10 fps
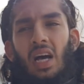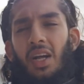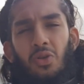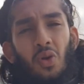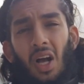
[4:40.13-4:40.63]

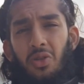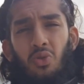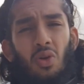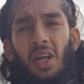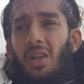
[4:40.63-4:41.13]
At
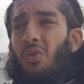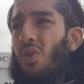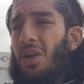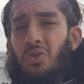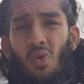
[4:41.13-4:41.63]
Newcastle,
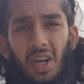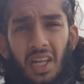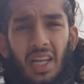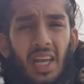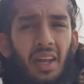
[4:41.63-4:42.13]
ground's
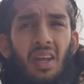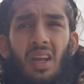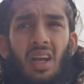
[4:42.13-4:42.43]
rocking again.